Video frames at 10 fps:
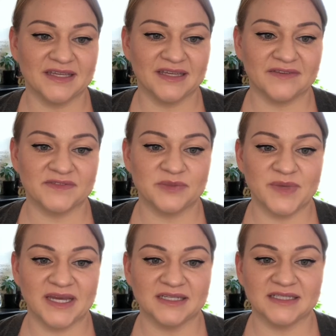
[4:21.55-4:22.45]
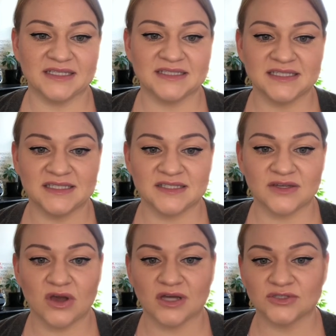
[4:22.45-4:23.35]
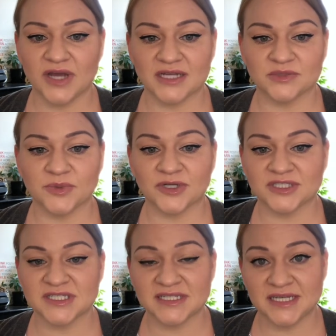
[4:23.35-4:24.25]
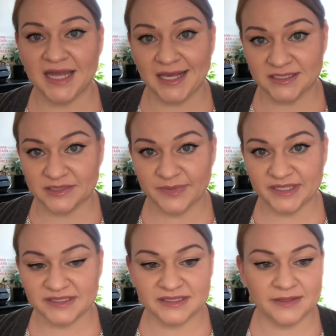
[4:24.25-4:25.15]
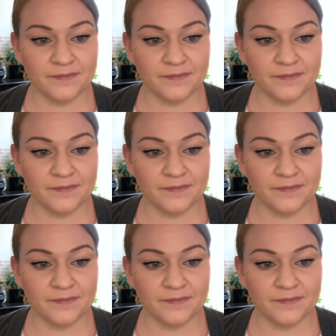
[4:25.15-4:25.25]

if demand exceeds the contract purchasing estimates.